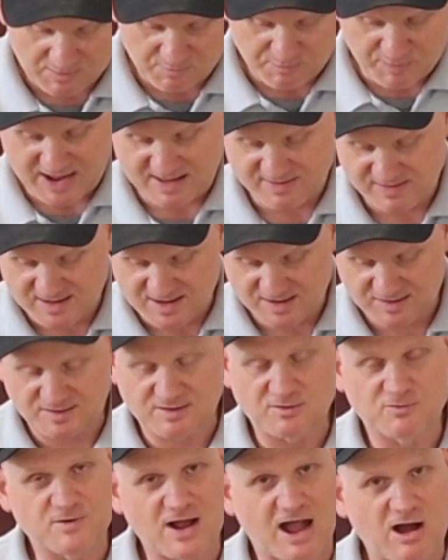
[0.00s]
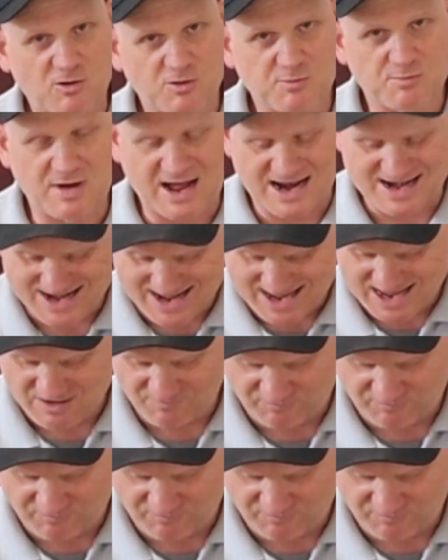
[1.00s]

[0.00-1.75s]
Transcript: to bend this around my knee.